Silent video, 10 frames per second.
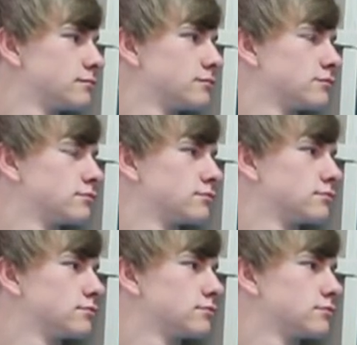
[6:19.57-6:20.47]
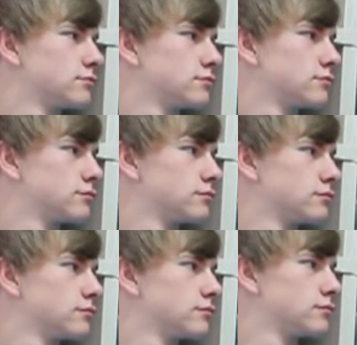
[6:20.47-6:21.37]

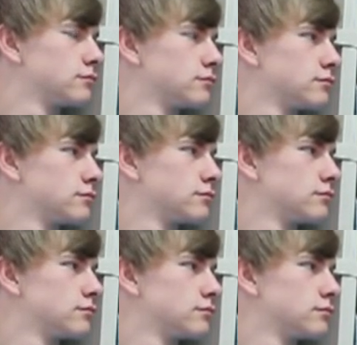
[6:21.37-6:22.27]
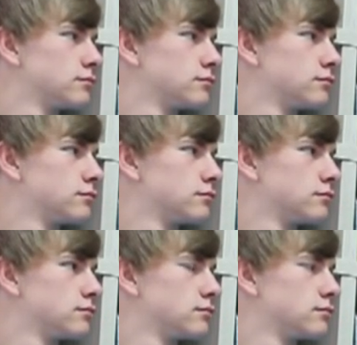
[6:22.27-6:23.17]

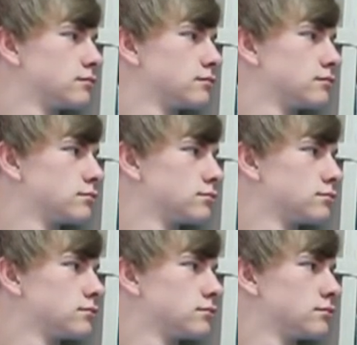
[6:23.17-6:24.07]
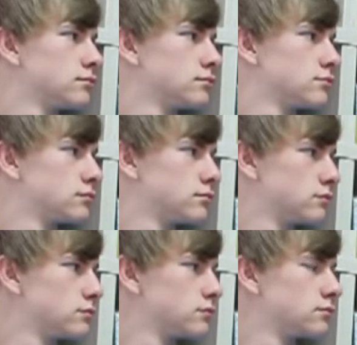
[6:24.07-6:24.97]

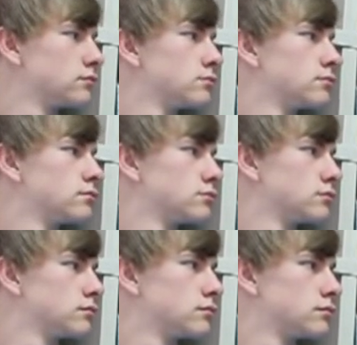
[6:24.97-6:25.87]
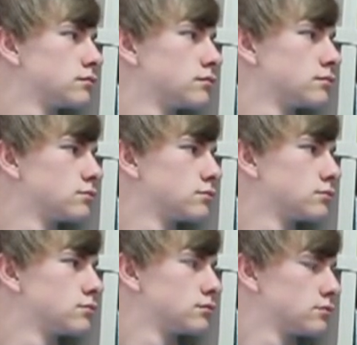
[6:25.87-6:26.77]

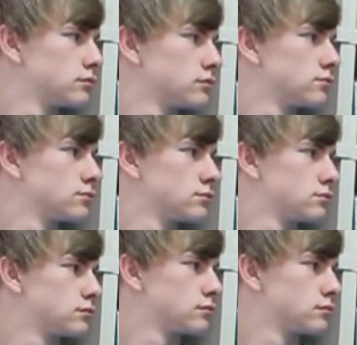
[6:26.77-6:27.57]
No words are spoken by the person on screen.